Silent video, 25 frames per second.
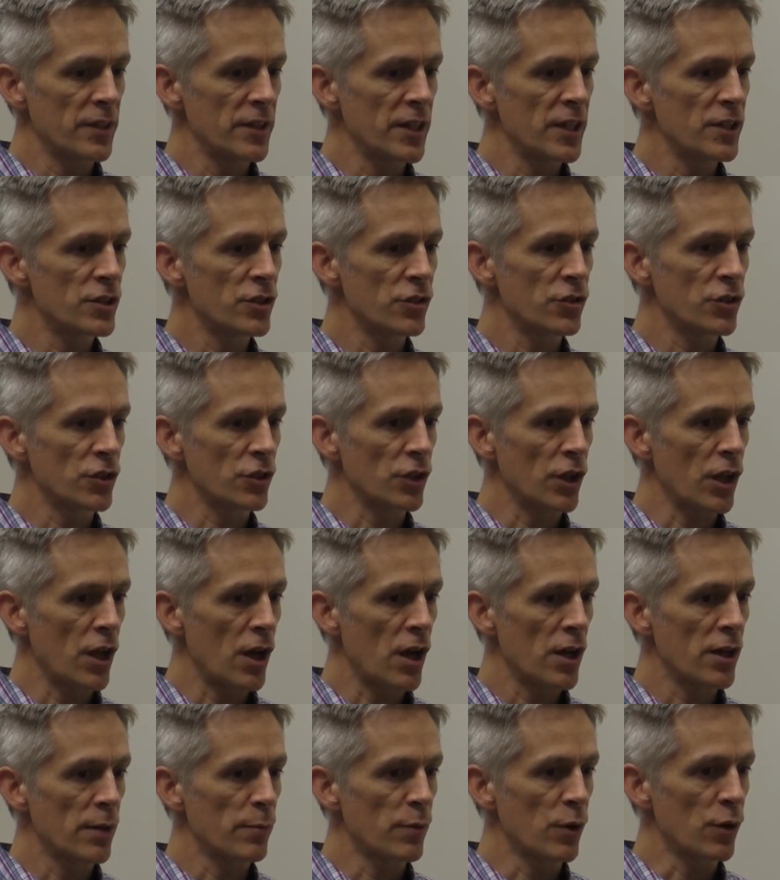can teach us
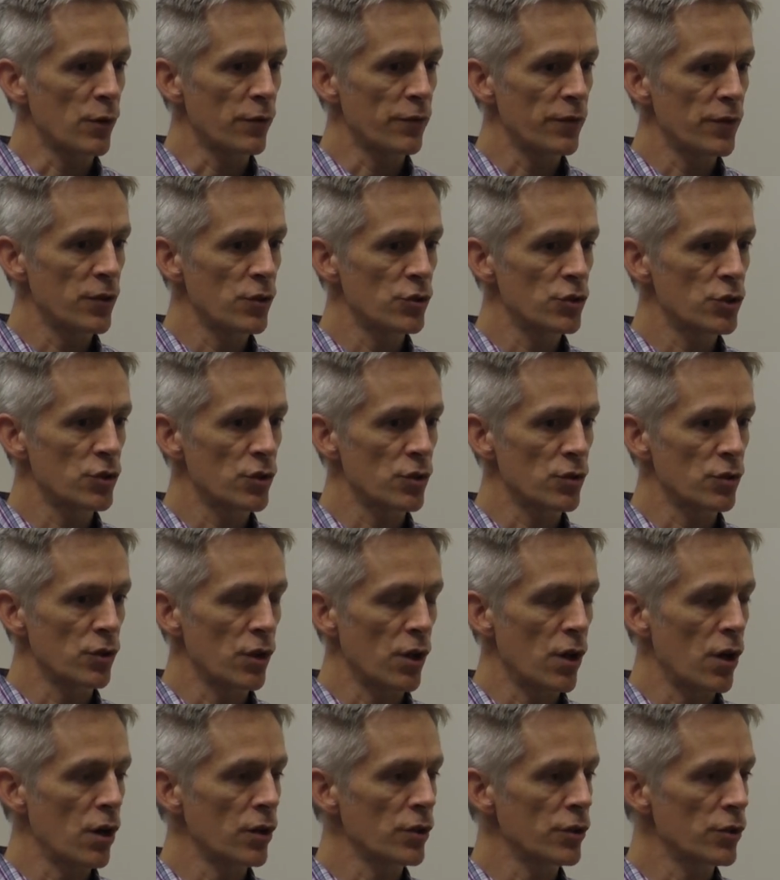a lot about
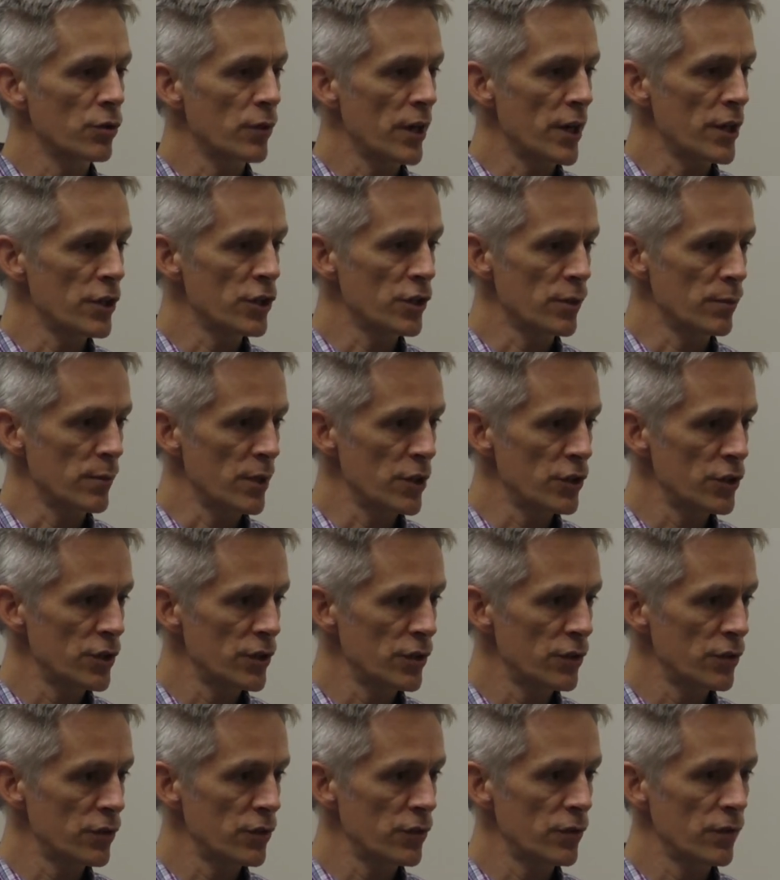future long duration
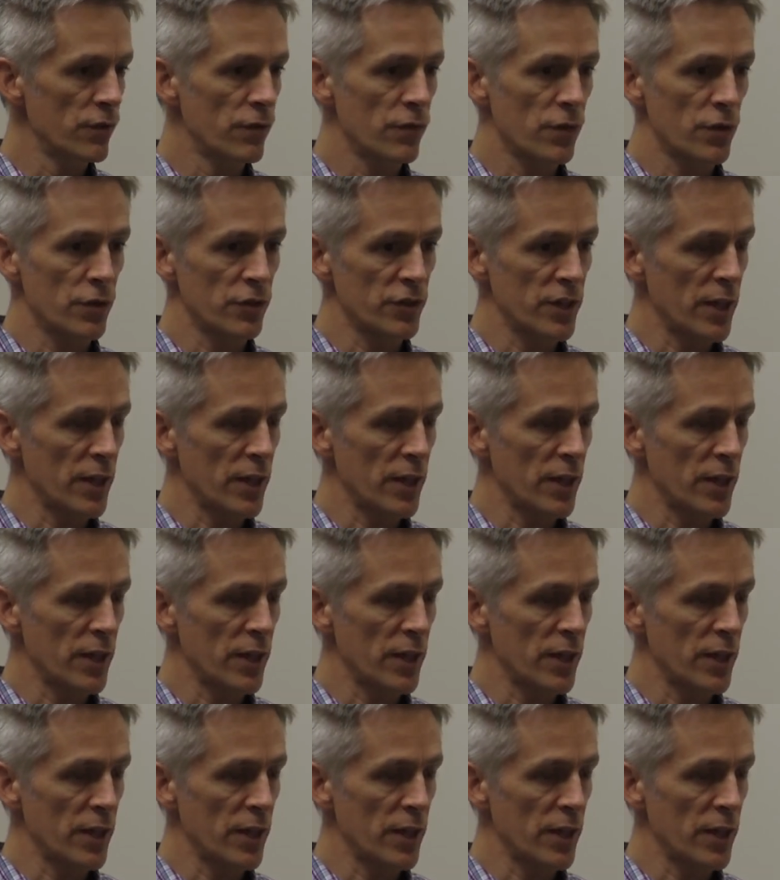missions,